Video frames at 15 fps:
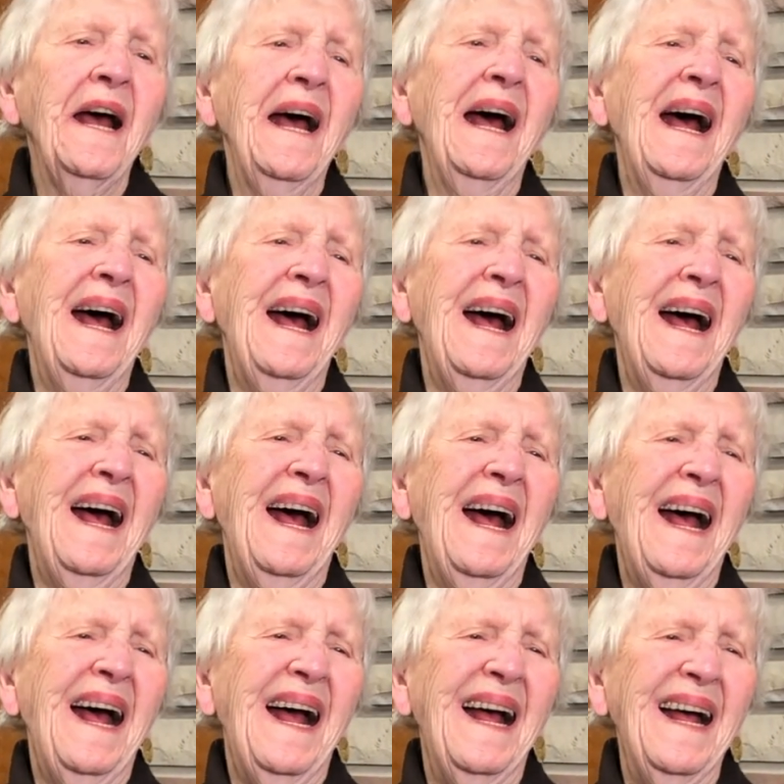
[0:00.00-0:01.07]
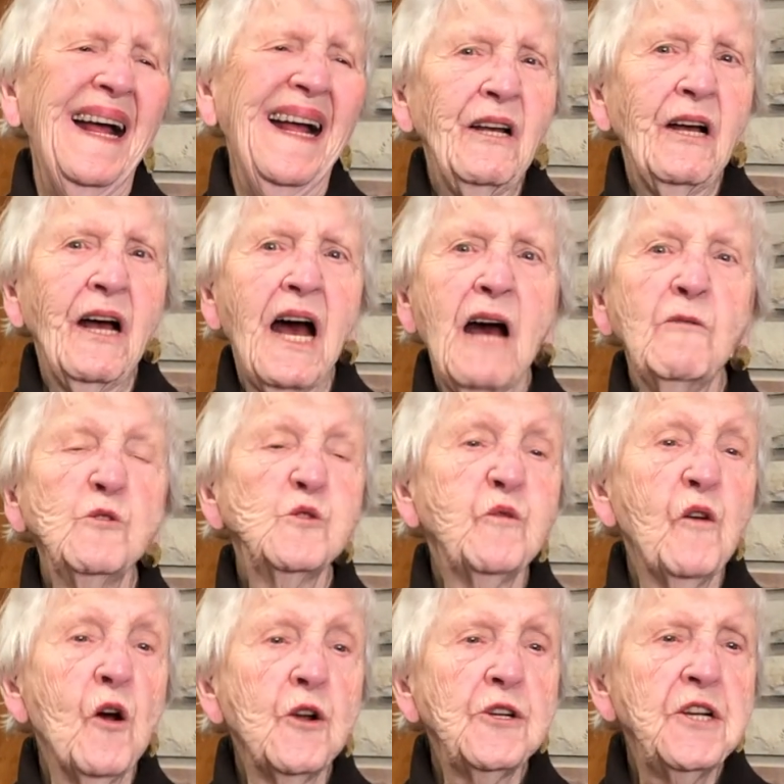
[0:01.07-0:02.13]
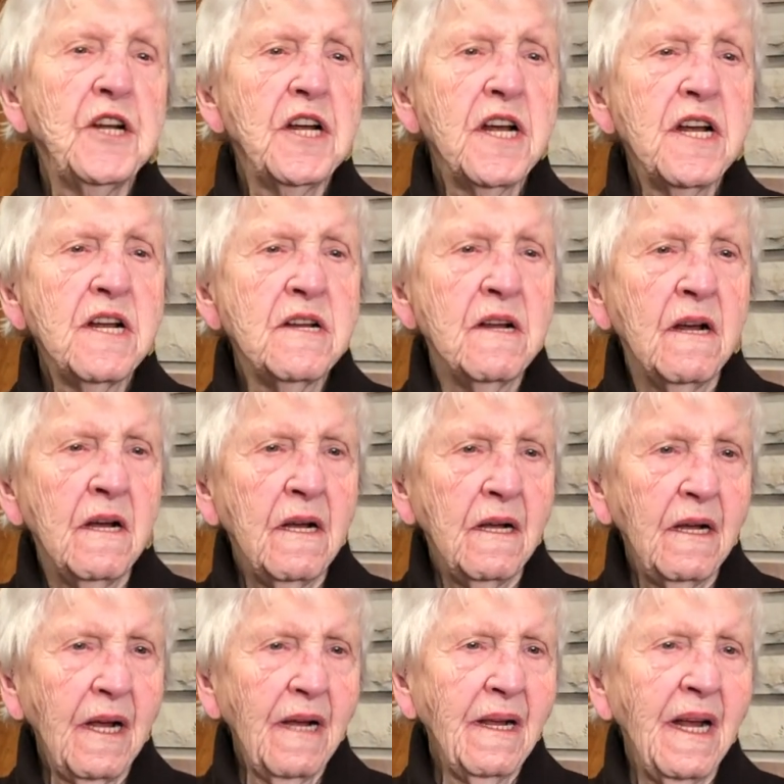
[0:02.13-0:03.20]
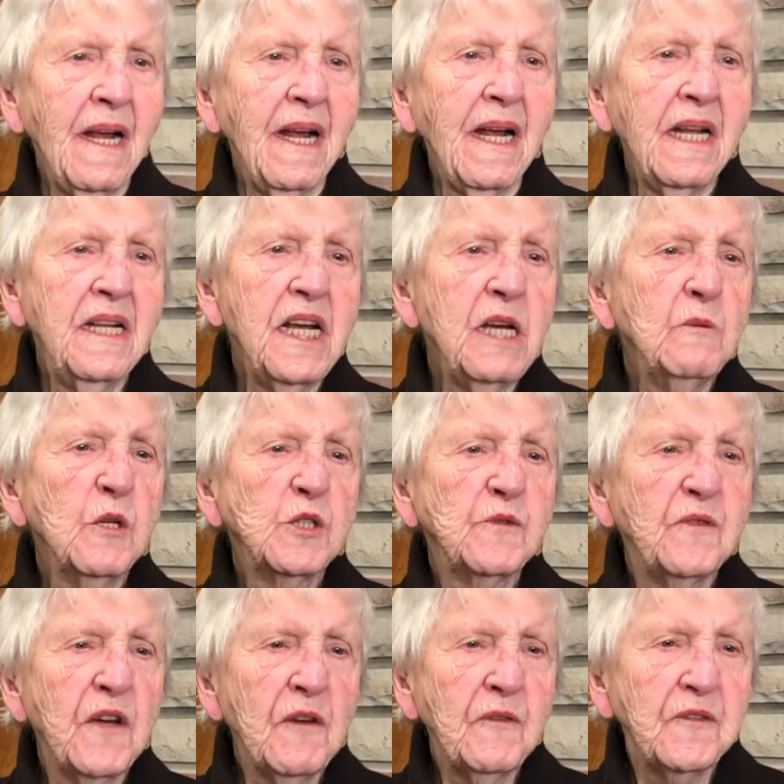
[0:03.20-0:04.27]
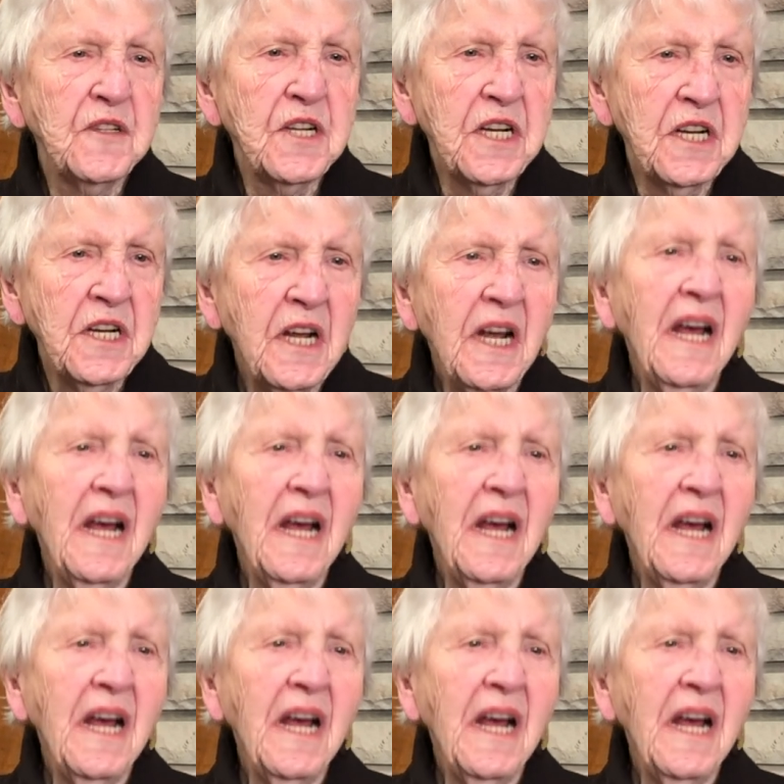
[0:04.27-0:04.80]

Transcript: I was 14 and he was 15.